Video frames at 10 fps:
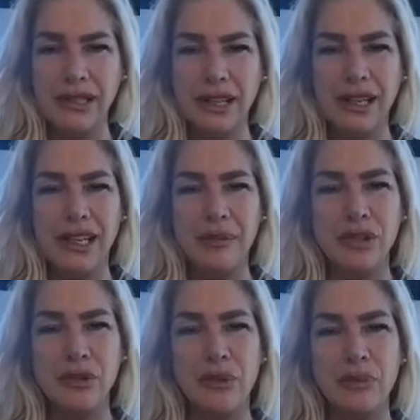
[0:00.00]
and keeps
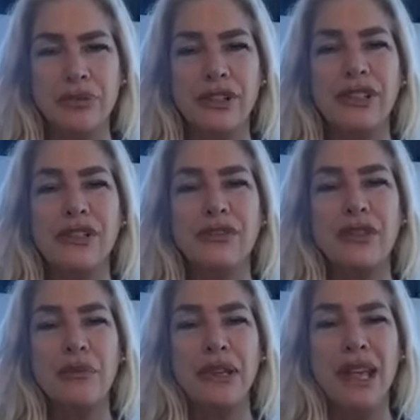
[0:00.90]
you a prisoner
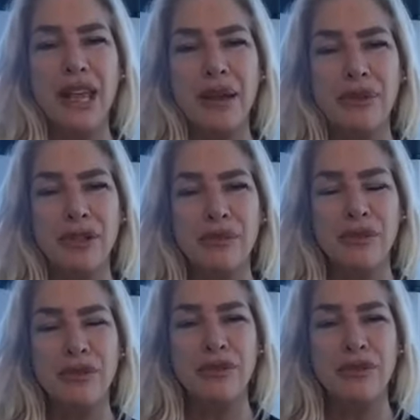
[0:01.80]
from being able to move